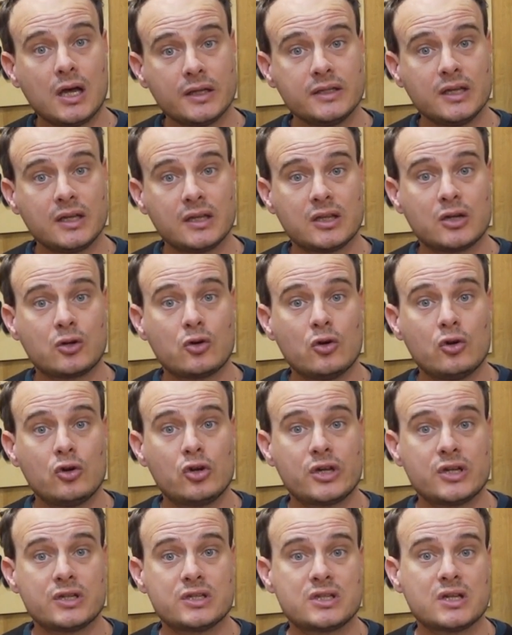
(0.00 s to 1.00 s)
adding the
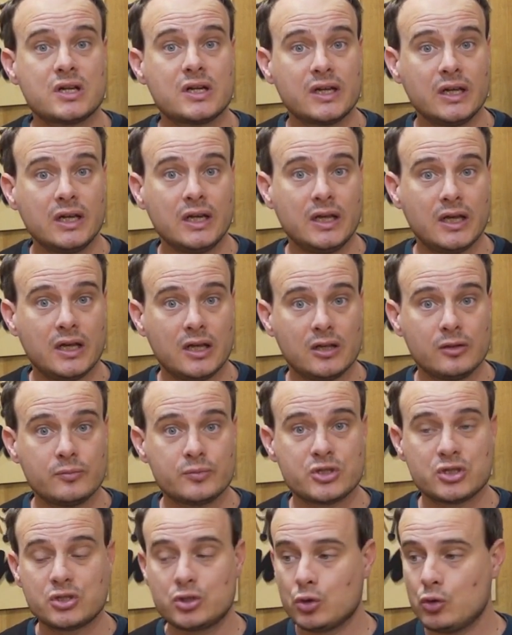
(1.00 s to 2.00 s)
colorants really
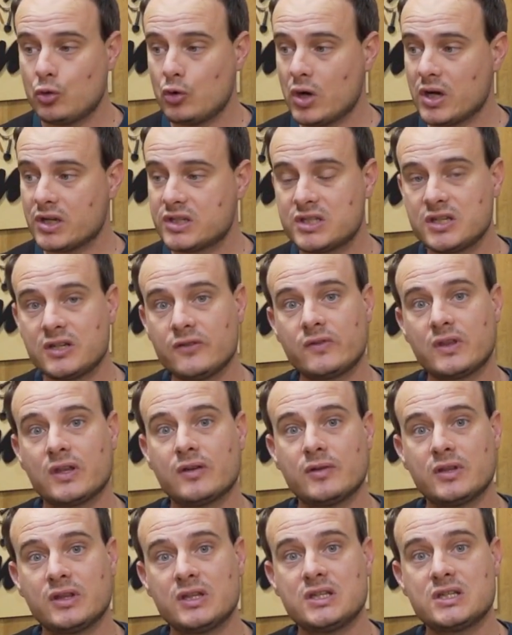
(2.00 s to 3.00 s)
helps to achieve
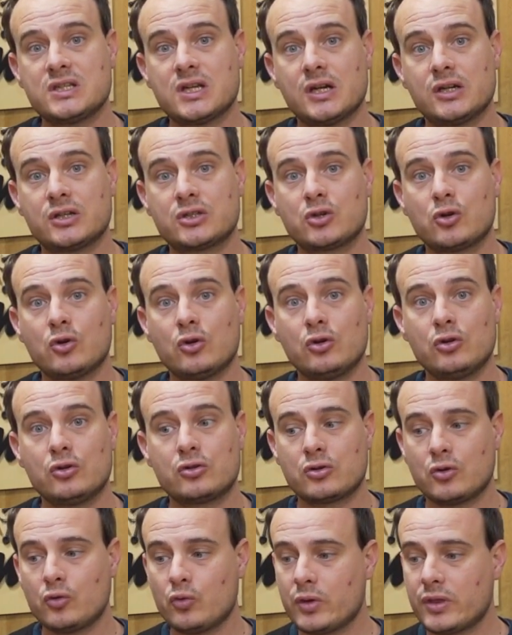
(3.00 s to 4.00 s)
the desired
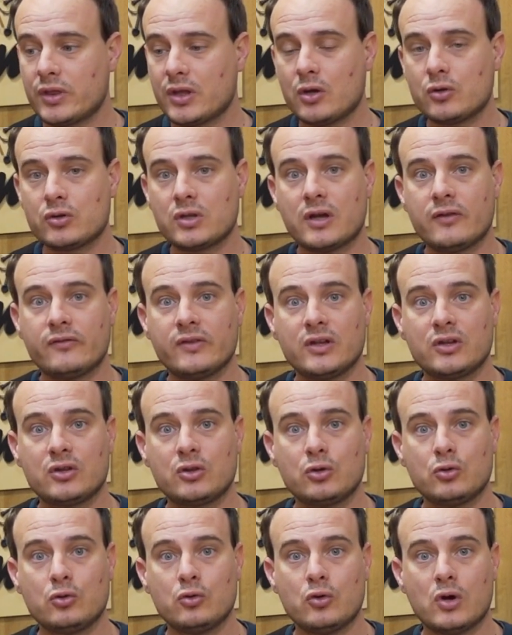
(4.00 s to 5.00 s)
color without having
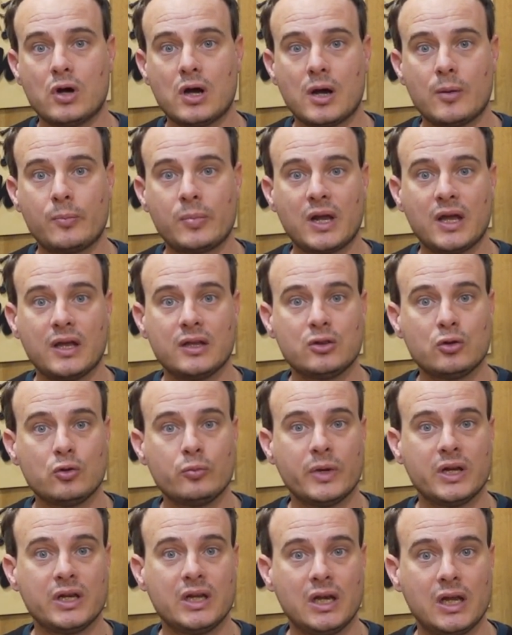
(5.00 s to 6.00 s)
to apply too
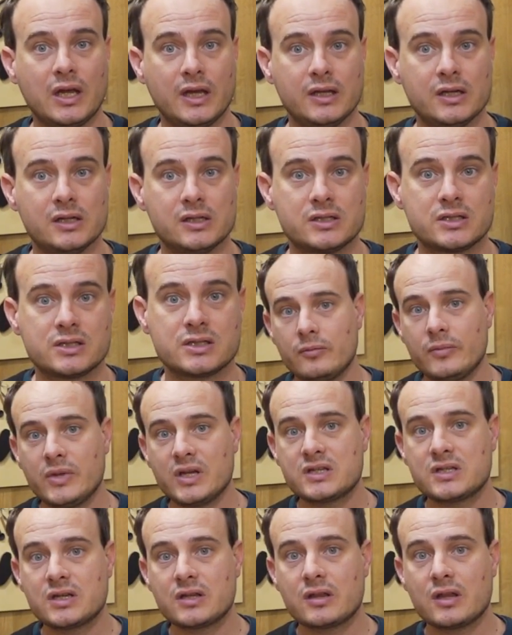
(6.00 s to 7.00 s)
many layers.
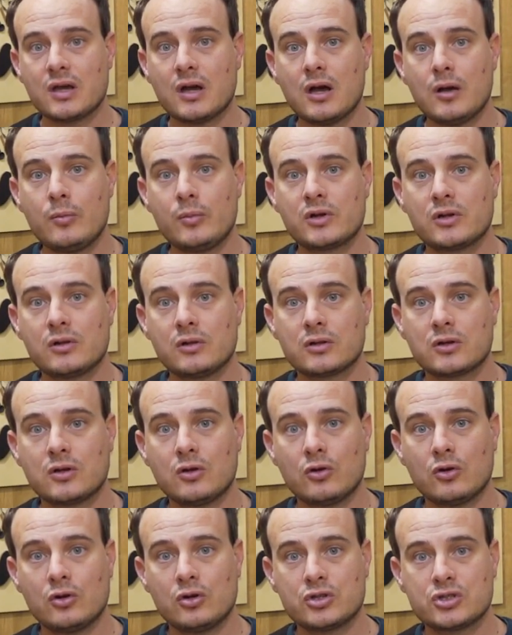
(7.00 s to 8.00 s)
Mixing the Hamrow
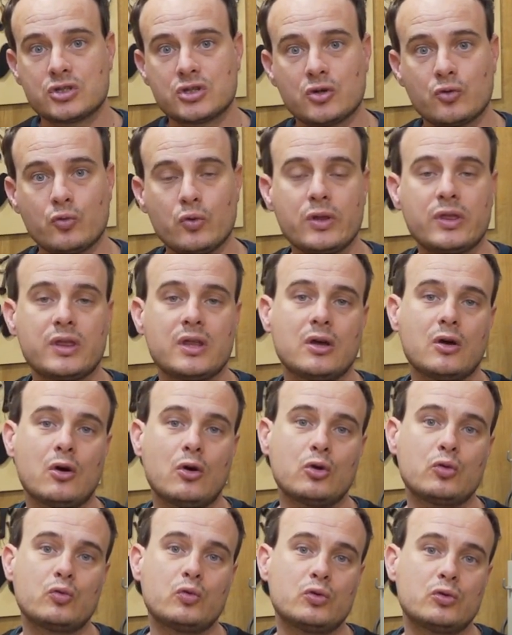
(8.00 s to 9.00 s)
colors with the
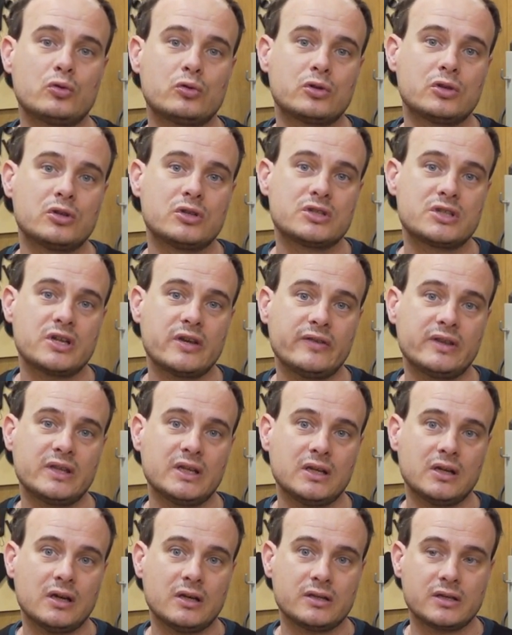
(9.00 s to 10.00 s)
OldWood
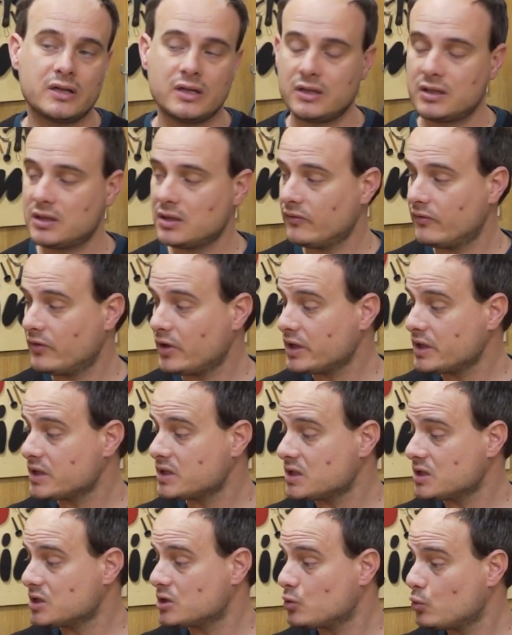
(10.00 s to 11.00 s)
1700
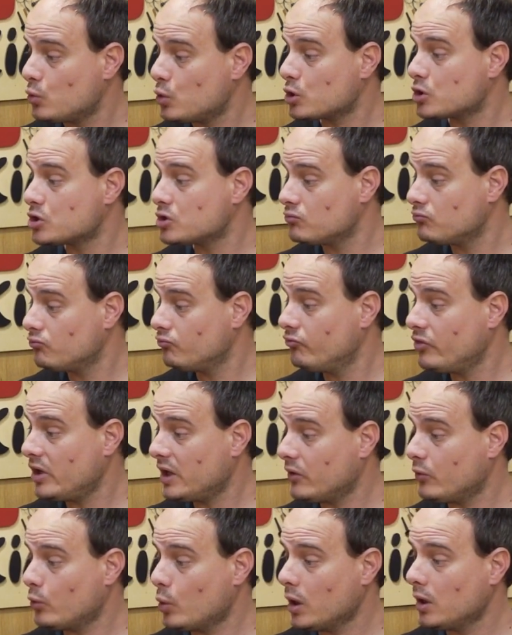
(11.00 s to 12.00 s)
varnishes works
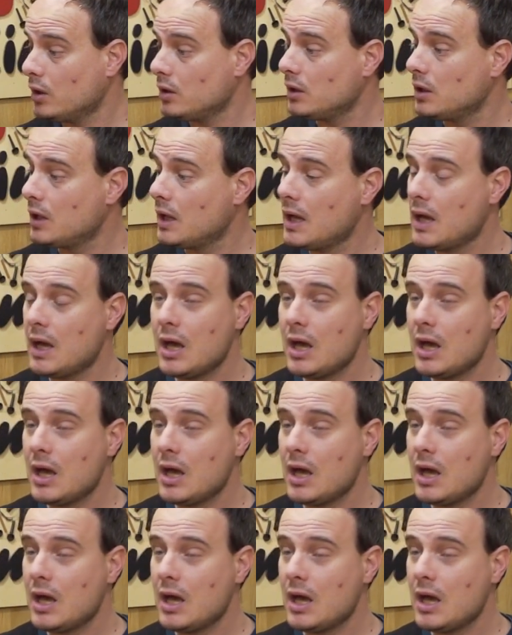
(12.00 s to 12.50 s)
very well,